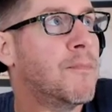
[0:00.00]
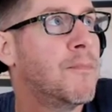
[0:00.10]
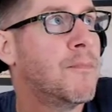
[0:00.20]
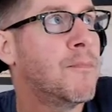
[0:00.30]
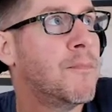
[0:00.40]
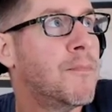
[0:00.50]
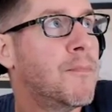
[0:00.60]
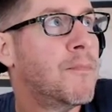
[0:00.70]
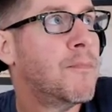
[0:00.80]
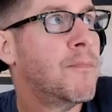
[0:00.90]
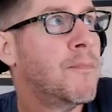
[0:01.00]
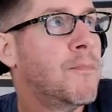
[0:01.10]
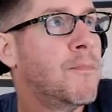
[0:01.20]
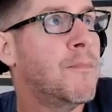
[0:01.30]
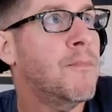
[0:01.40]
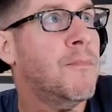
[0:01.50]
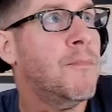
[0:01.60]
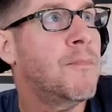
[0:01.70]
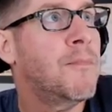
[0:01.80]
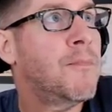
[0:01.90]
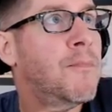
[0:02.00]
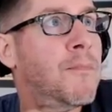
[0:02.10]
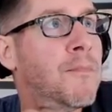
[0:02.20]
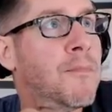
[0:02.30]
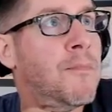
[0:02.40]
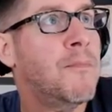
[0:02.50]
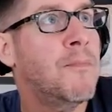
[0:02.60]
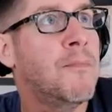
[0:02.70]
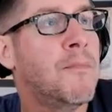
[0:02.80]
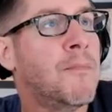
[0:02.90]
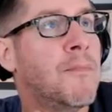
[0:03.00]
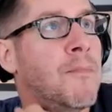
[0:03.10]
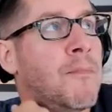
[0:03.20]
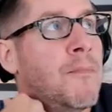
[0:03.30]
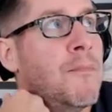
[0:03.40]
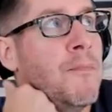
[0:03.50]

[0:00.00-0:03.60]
[no speech]